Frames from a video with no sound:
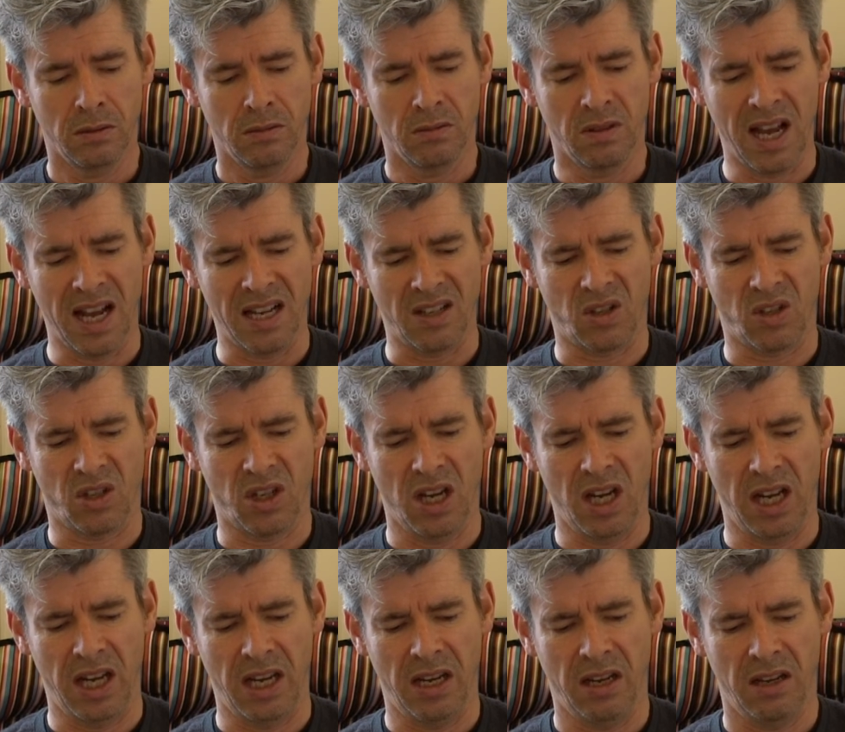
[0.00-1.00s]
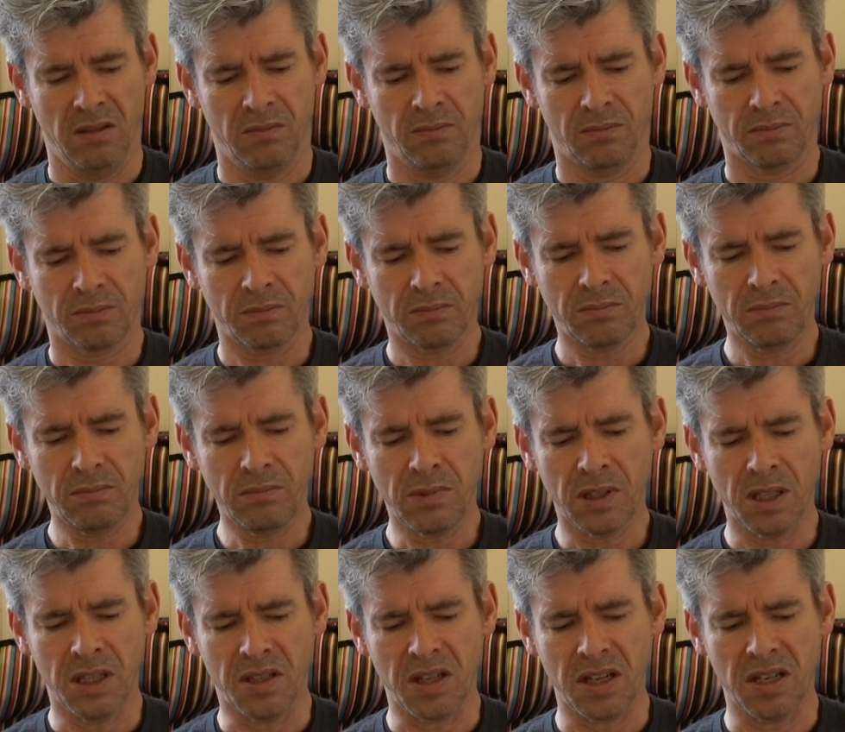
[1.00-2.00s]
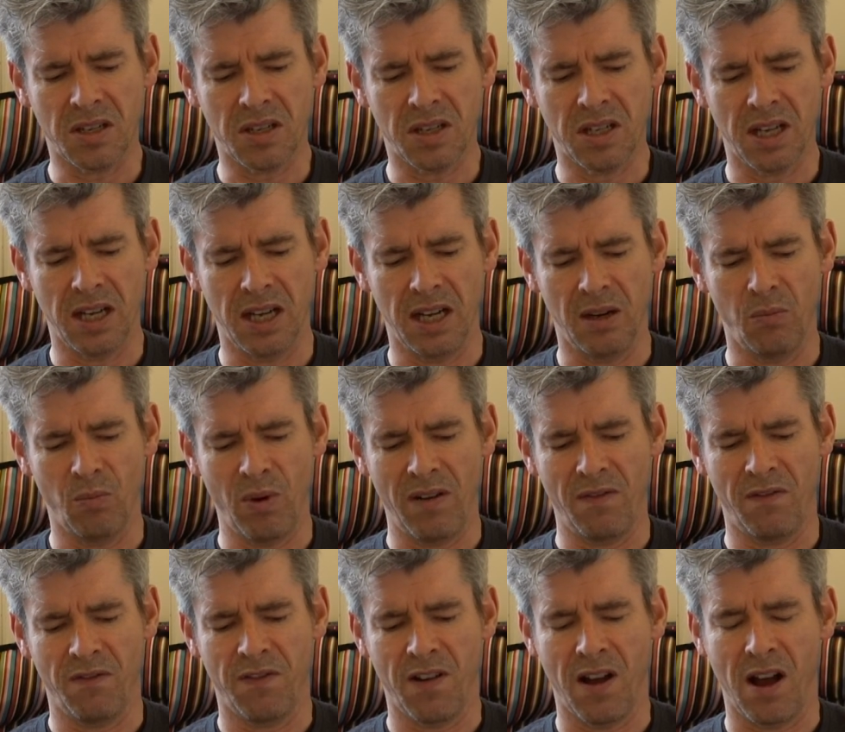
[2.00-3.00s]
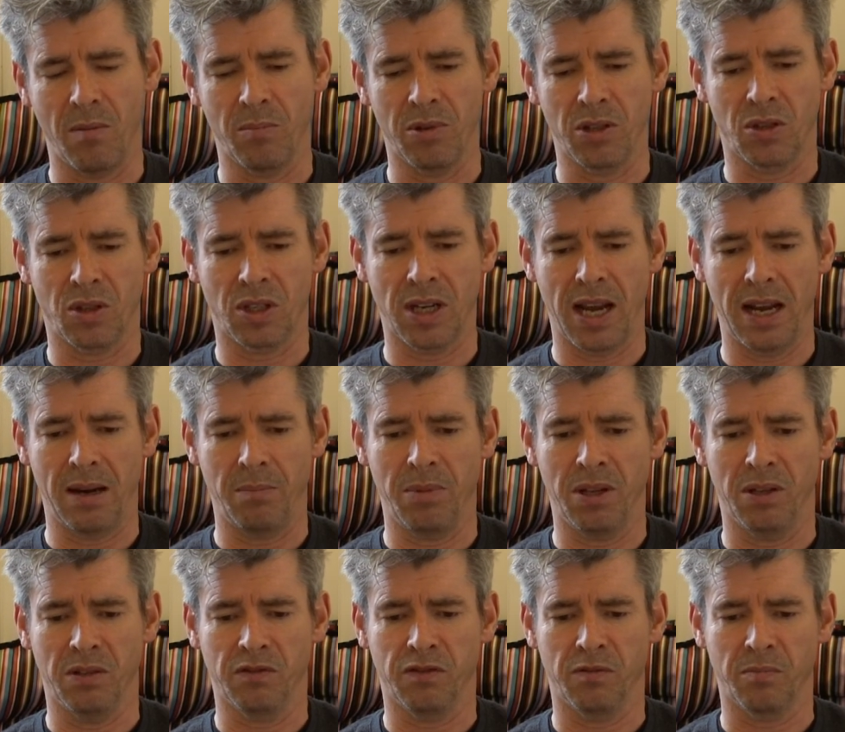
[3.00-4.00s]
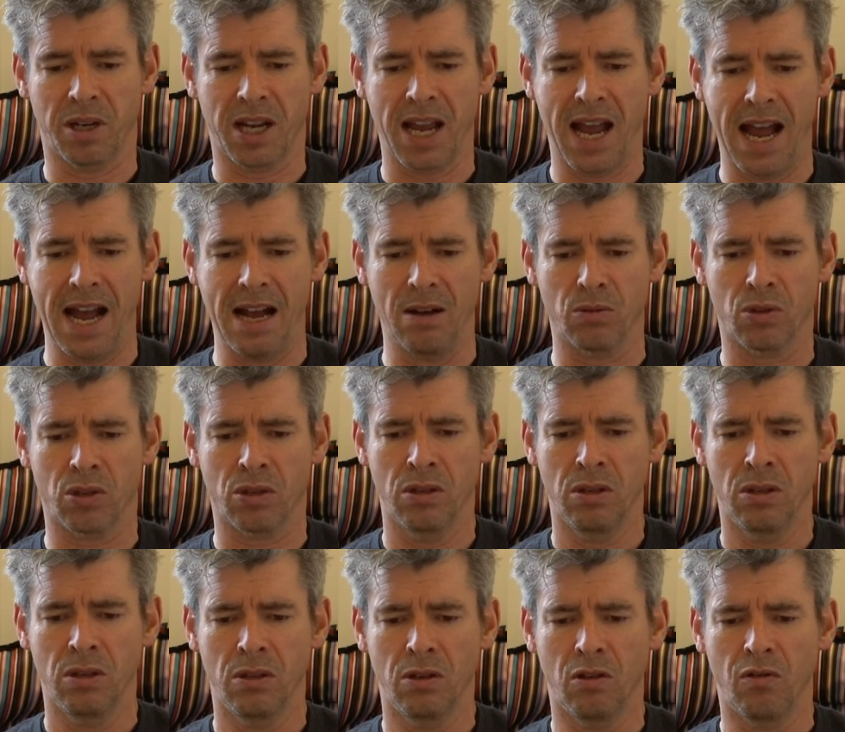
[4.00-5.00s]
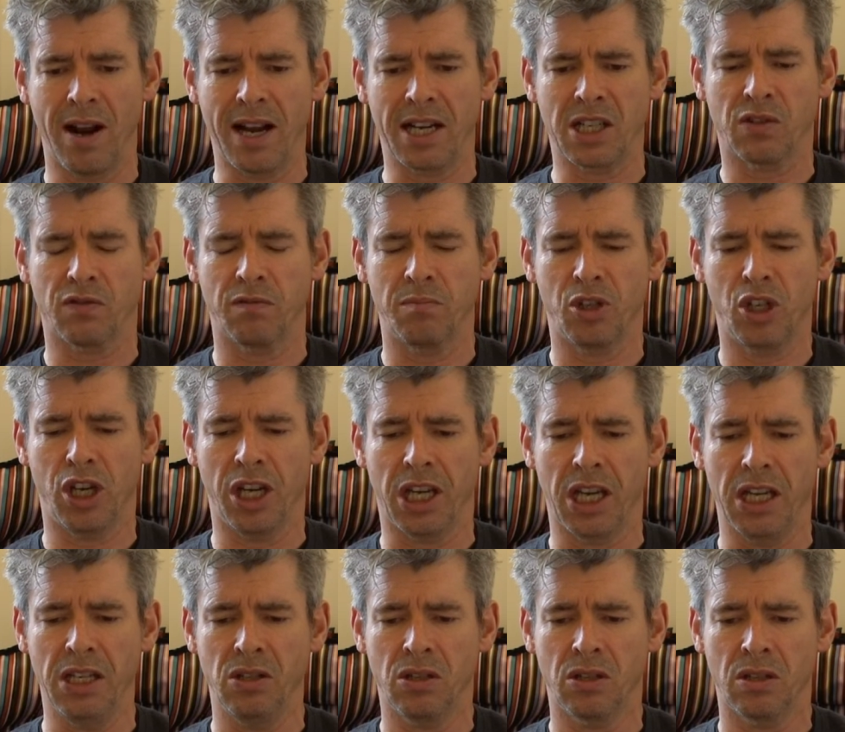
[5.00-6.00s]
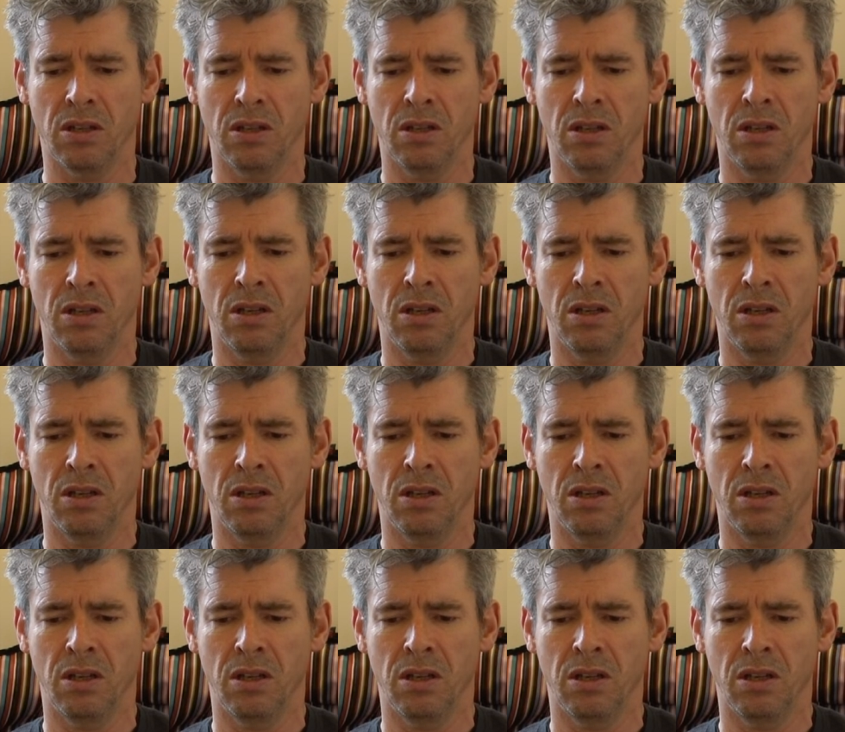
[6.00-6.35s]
"That's silly. Is it stealing when farmers take milk from cows or eggs from chickens?